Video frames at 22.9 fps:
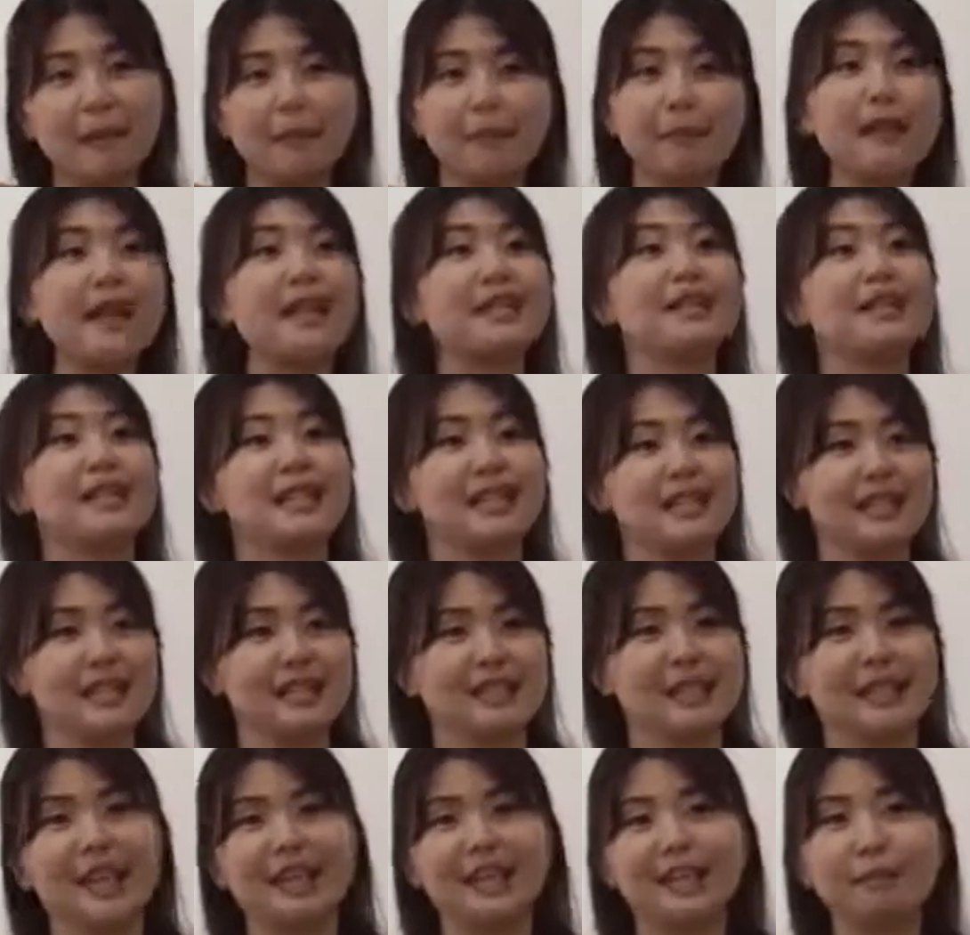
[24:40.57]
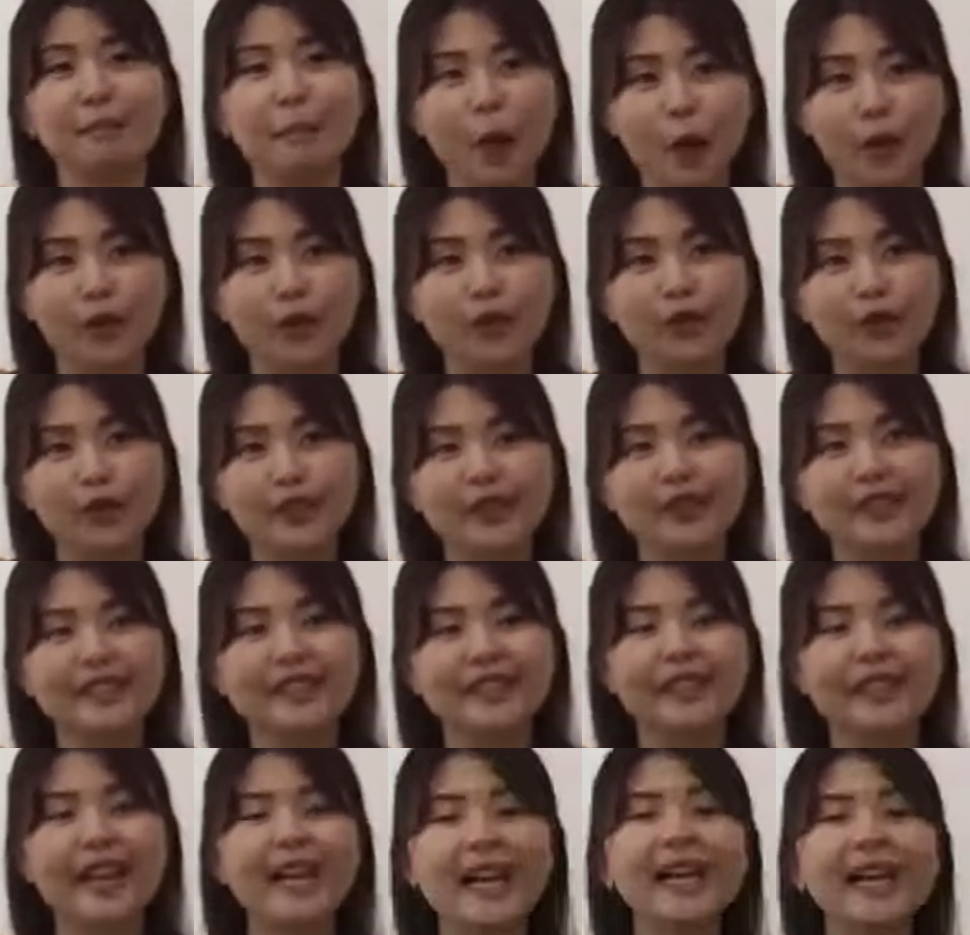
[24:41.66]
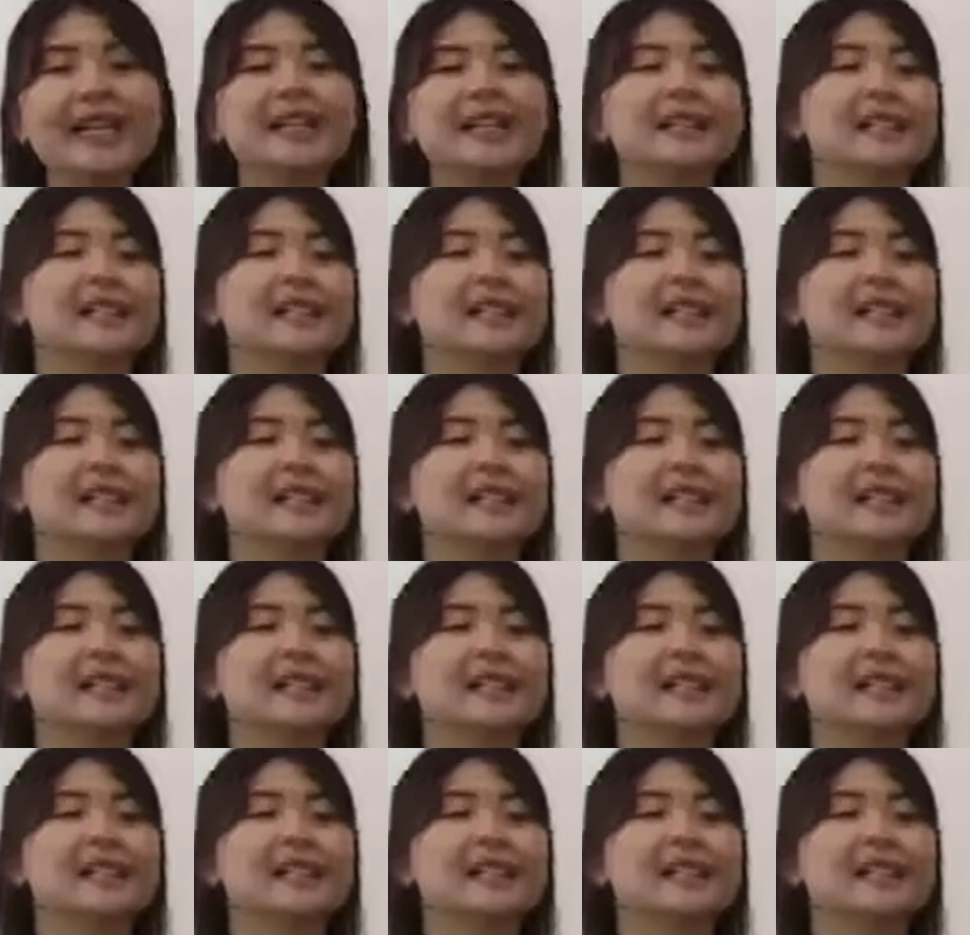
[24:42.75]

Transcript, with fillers: plant it in another pot, right?